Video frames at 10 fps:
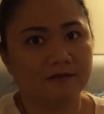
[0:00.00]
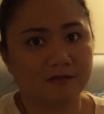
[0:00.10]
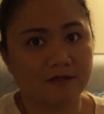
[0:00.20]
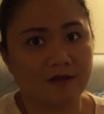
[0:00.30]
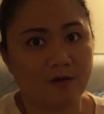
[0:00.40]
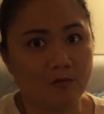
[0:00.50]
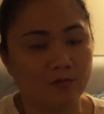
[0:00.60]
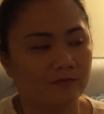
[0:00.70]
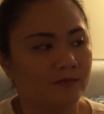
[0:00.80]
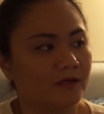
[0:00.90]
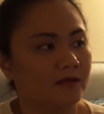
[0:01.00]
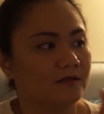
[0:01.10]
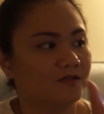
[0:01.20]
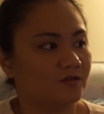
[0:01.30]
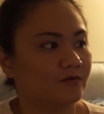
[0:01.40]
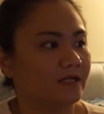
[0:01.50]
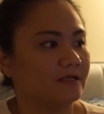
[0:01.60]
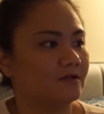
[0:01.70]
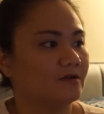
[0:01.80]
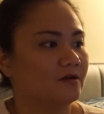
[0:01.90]
to the home
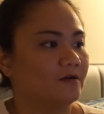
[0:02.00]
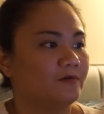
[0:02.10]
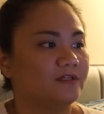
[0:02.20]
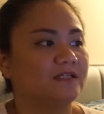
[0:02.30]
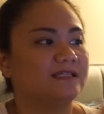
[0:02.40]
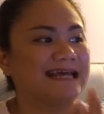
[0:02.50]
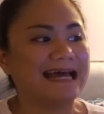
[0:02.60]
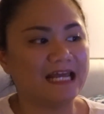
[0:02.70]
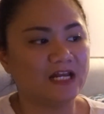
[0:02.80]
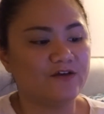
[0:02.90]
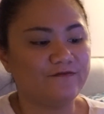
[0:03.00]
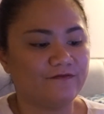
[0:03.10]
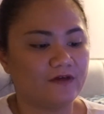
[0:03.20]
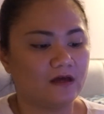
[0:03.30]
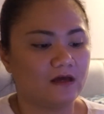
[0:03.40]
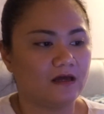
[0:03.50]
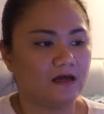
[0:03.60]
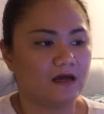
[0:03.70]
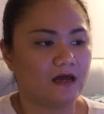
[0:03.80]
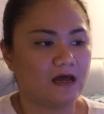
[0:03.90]
screen, which is kind of
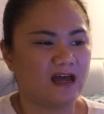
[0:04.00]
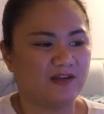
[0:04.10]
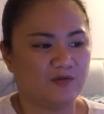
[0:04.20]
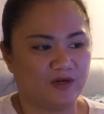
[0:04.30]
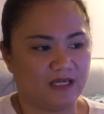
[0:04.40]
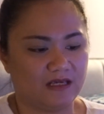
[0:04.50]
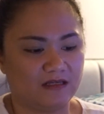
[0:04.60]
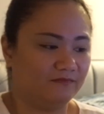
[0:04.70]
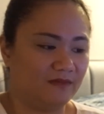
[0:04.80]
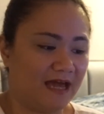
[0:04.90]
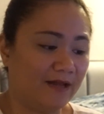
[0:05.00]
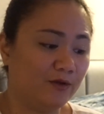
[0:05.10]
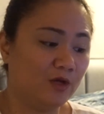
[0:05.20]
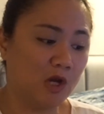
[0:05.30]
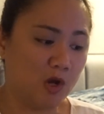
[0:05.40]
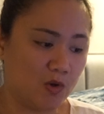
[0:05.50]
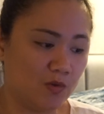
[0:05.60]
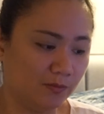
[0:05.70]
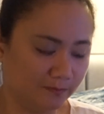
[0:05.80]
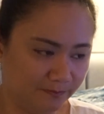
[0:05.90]
annoying. I don't
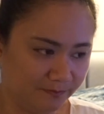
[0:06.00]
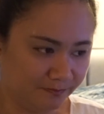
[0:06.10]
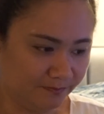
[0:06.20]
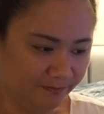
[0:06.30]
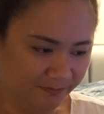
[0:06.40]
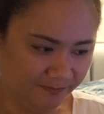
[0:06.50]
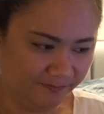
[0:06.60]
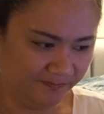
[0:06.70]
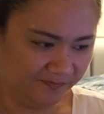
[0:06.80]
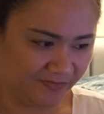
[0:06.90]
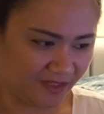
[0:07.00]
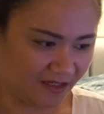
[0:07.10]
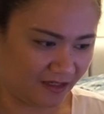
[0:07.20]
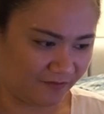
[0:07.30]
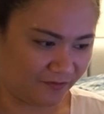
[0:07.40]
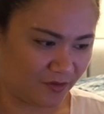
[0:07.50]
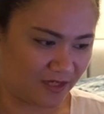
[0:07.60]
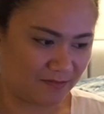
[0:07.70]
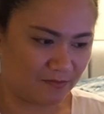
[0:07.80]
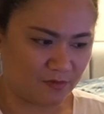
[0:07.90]
know if you
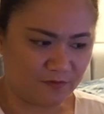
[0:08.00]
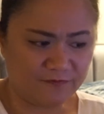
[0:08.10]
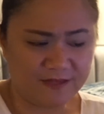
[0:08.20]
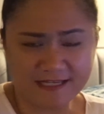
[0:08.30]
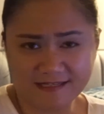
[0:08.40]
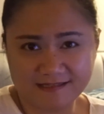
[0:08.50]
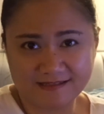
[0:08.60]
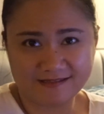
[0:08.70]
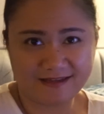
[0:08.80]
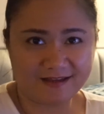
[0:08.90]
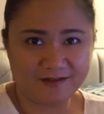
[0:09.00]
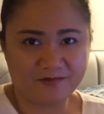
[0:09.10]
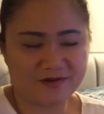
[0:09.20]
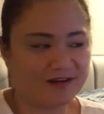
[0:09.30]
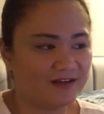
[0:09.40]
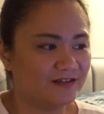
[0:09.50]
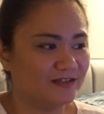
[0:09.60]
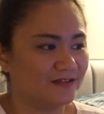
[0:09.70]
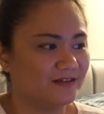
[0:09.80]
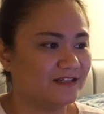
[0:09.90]
can move this anywhere
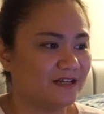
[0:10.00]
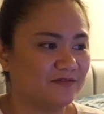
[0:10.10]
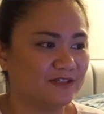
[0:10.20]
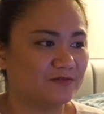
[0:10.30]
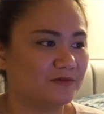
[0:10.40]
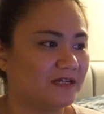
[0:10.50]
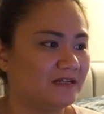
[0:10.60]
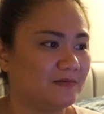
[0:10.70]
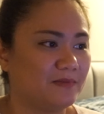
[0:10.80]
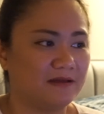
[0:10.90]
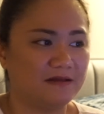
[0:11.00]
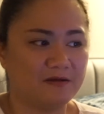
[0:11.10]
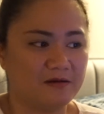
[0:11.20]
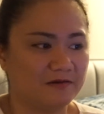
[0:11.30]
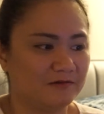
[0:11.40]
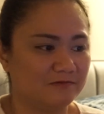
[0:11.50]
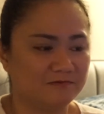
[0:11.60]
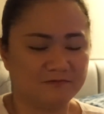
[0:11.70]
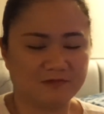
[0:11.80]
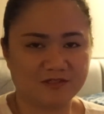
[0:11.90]
else on the side of the screen depending on
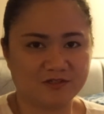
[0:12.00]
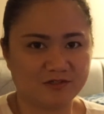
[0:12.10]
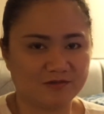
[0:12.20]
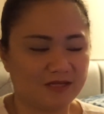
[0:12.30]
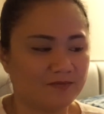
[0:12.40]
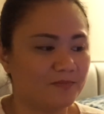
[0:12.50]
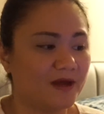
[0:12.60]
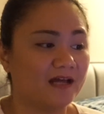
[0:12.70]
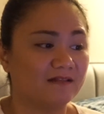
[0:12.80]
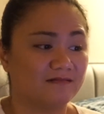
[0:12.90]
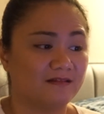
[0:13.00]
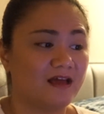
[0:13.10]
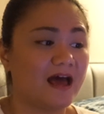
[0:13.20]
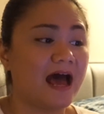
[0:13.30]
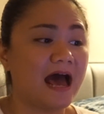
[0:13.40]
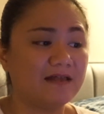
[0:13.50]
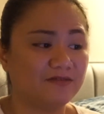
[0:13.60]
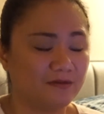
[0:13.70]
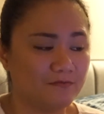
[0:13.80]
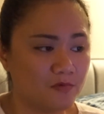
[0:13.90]
what you're doing, but at
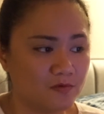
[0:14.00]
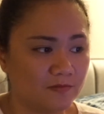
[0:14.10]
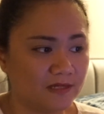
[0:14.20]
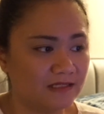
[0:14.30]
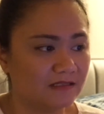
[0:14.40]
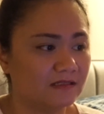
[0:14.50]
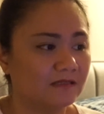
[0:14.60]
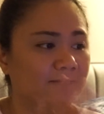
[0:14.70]
the moment,